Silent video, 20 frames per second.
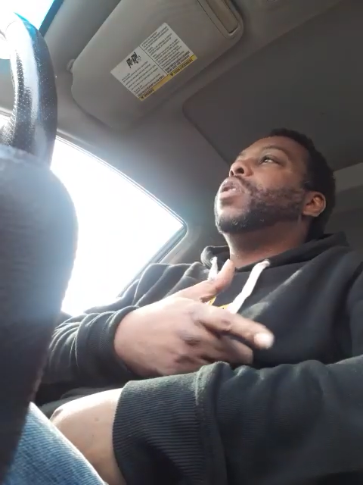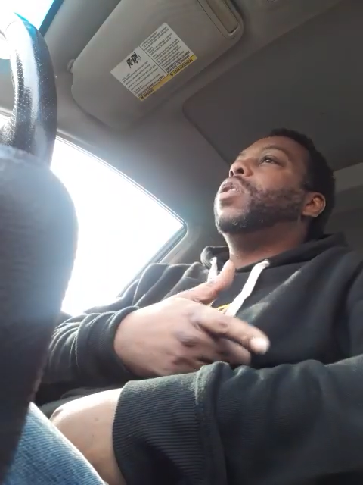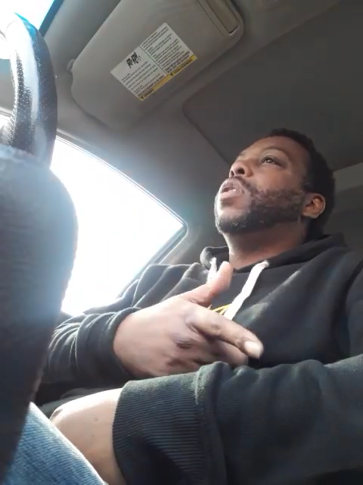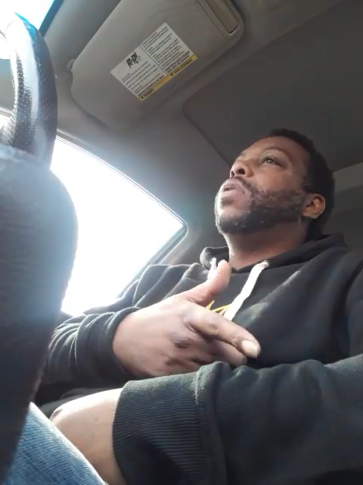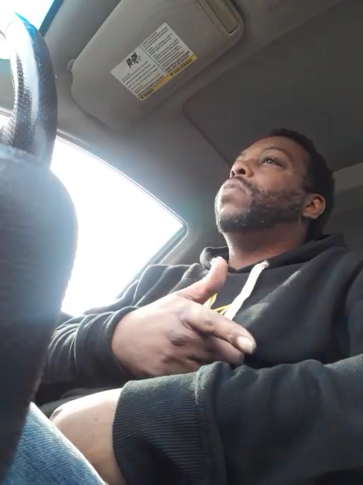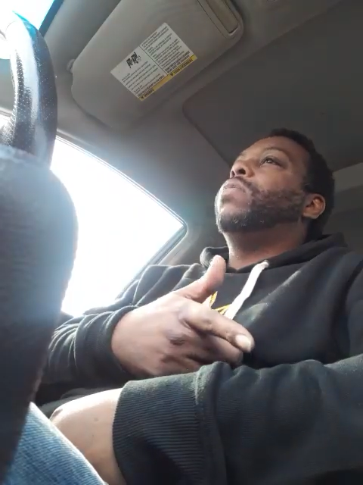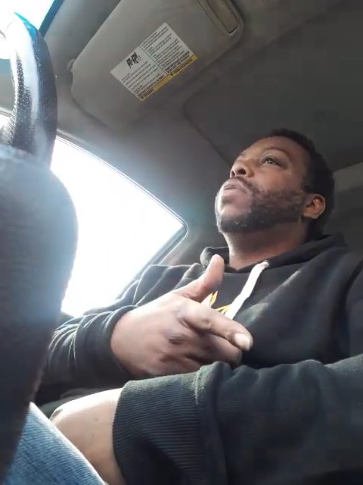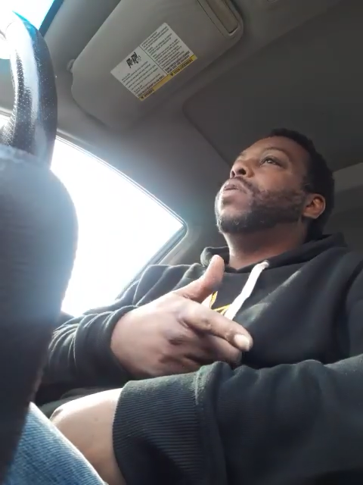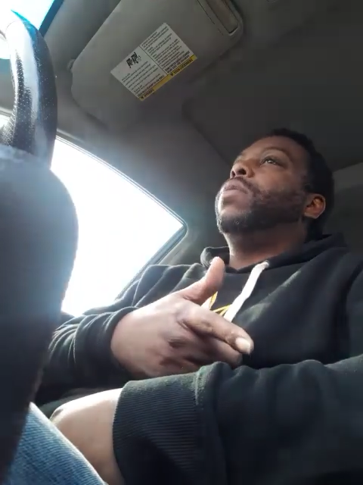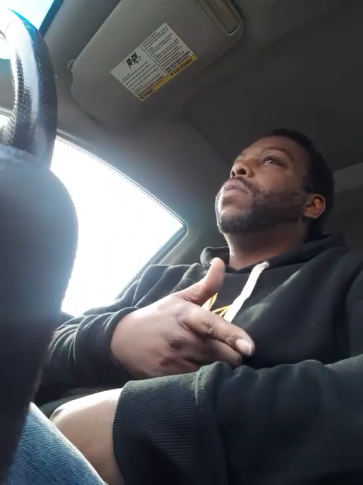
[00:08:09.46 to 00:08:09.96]

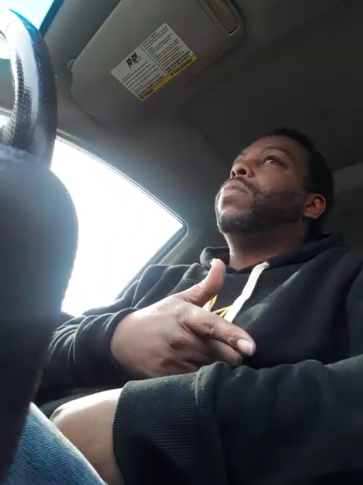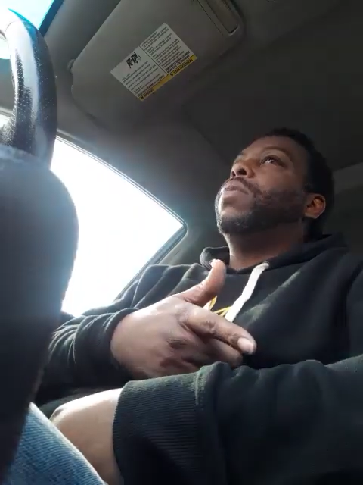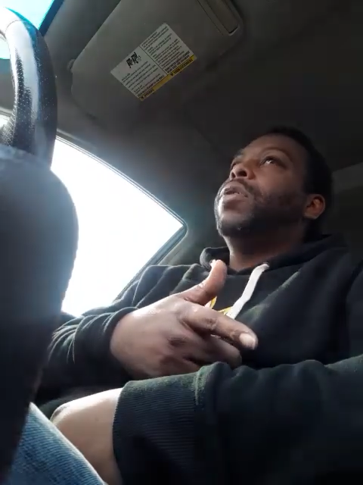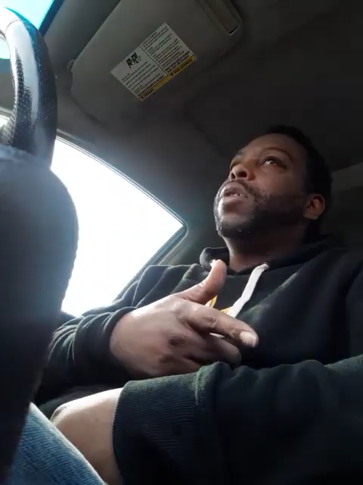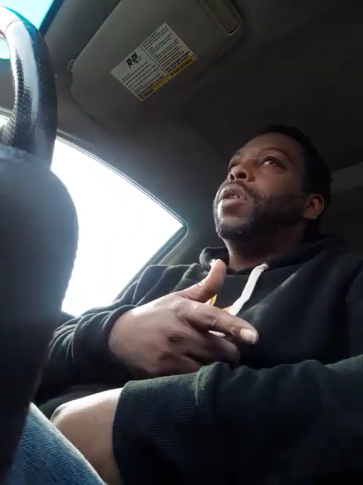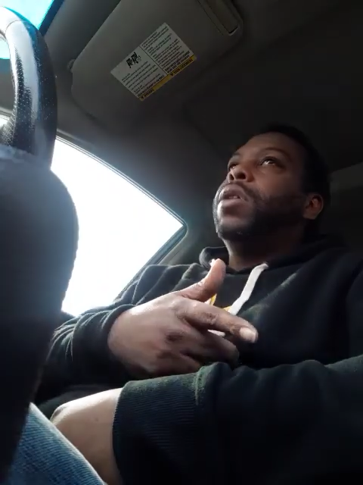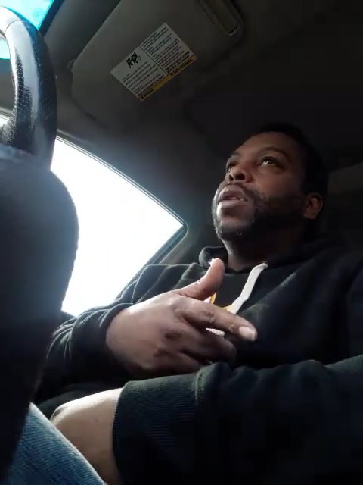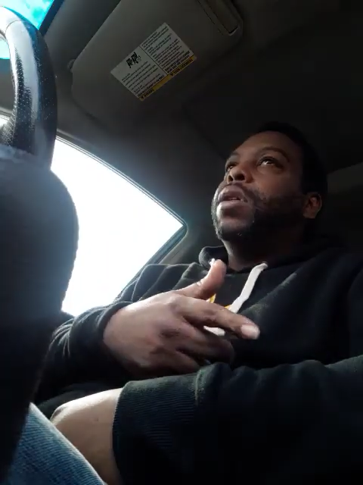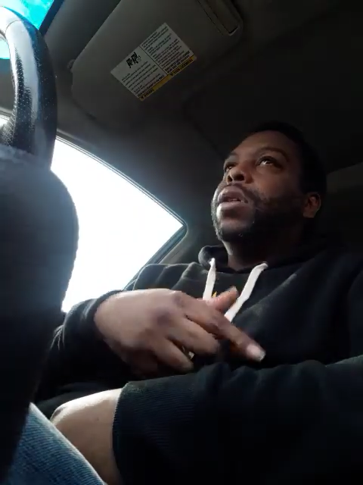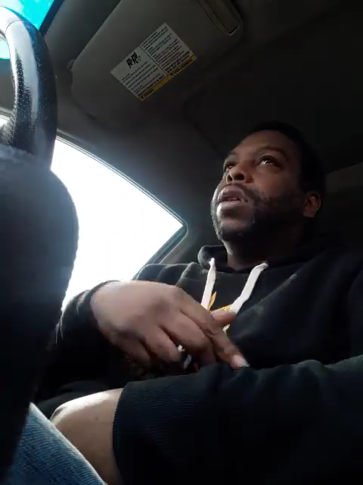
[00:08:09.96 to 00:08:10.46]
other
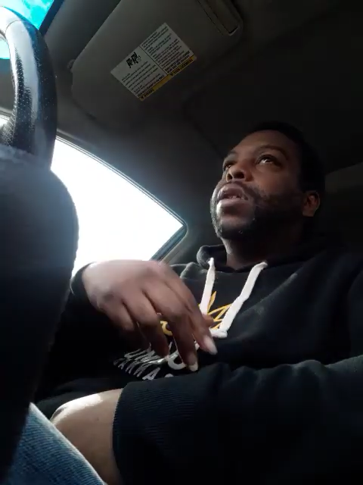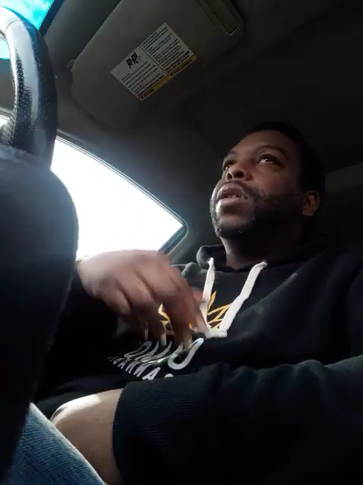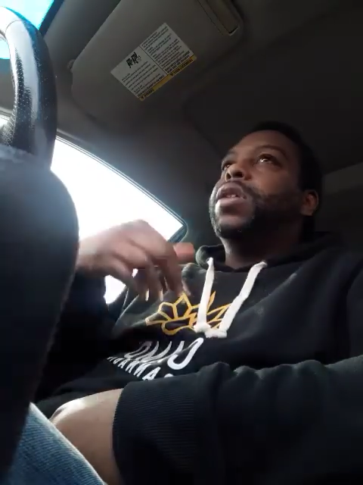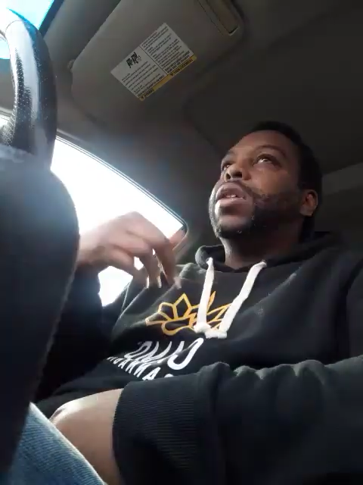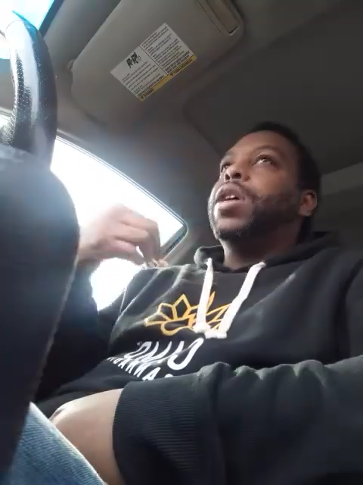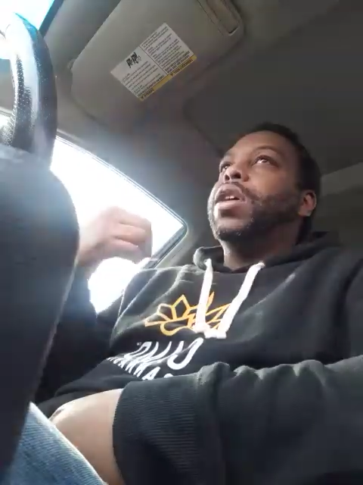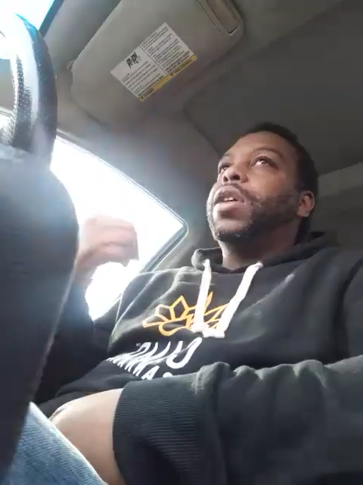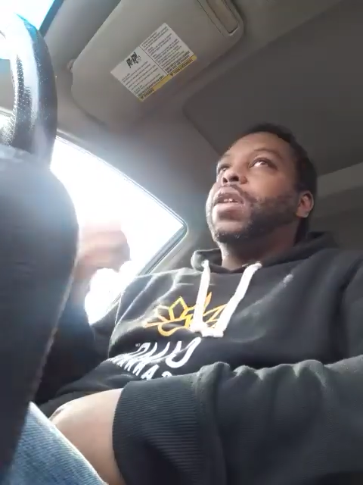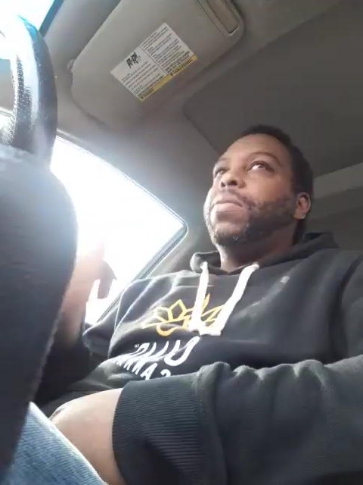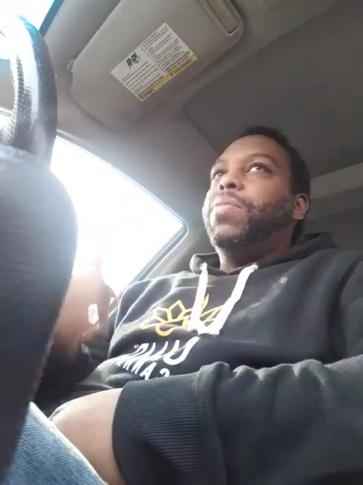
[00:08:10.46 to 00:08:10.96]
one
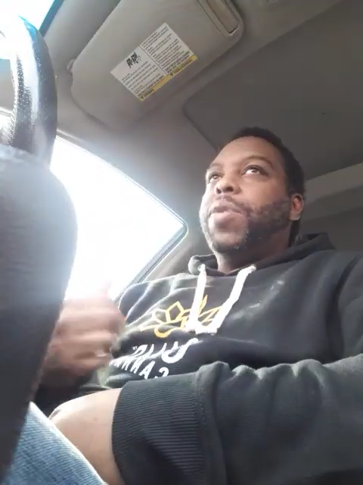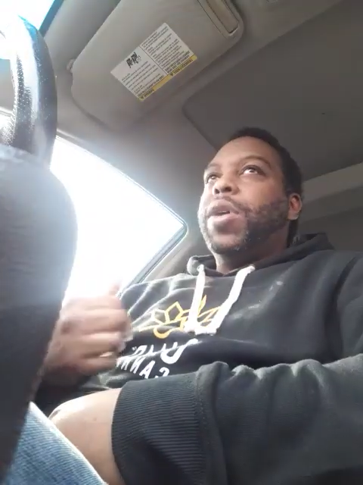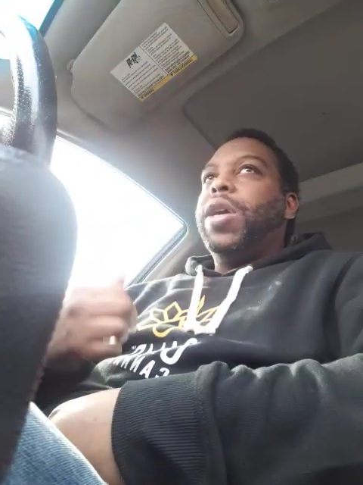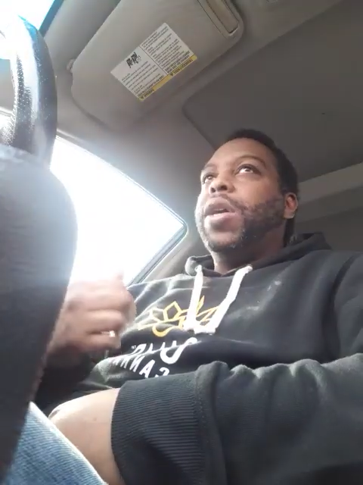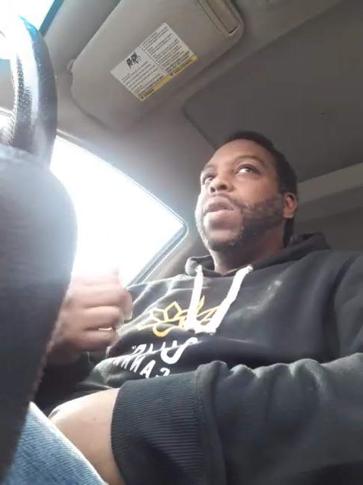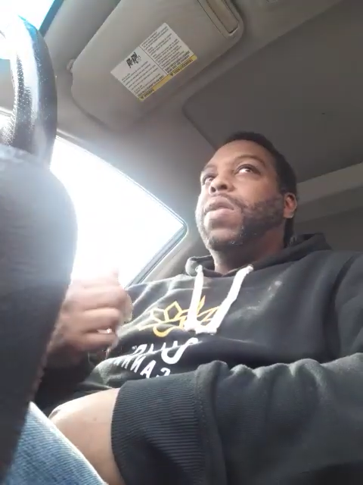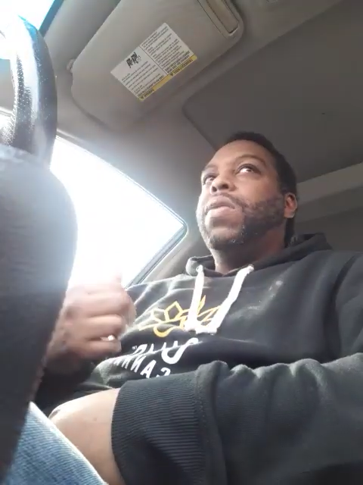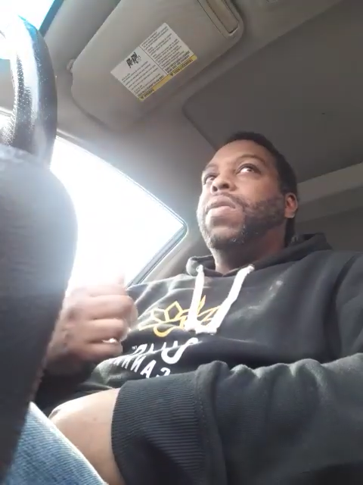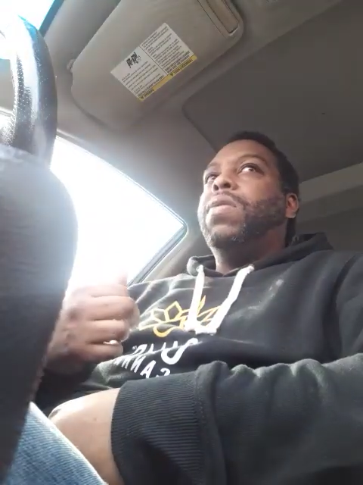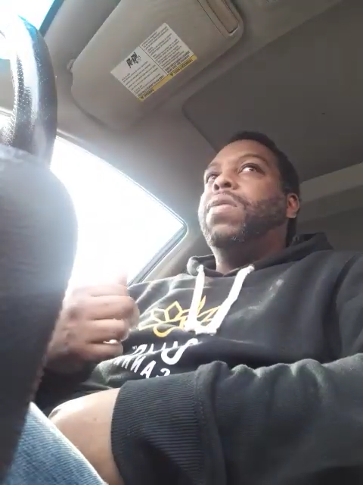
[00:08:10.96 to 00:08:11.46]
until I get
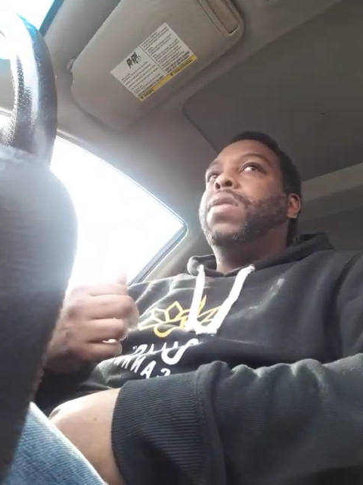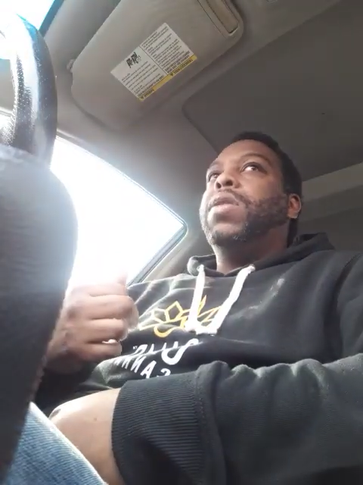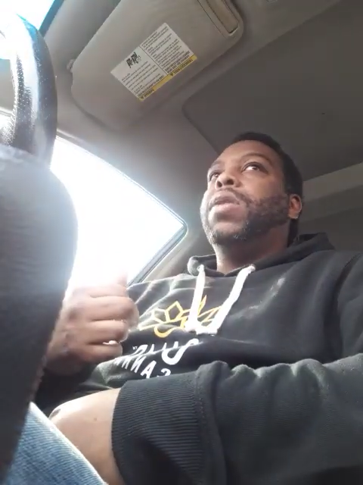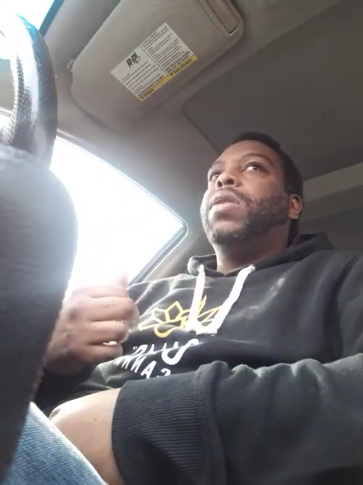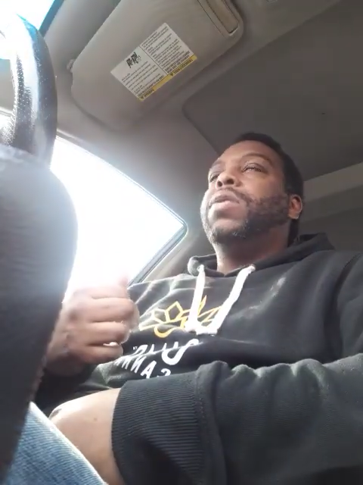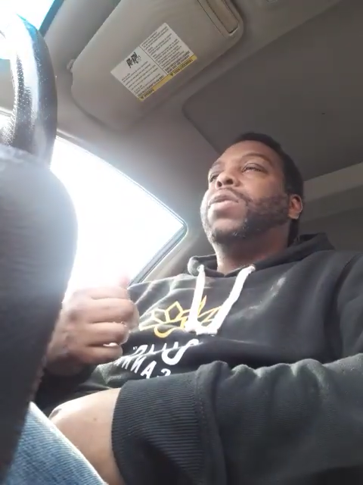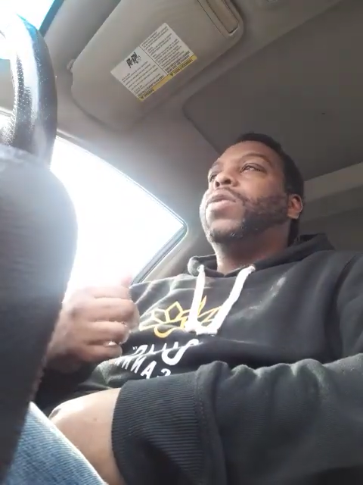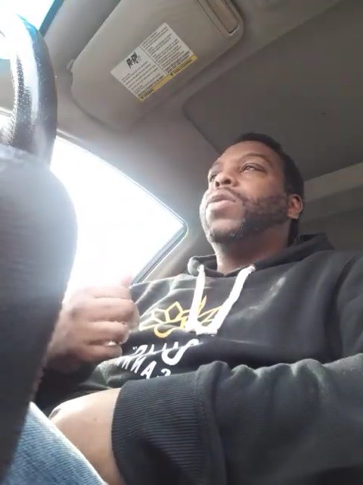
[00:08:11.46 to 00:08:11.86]
back on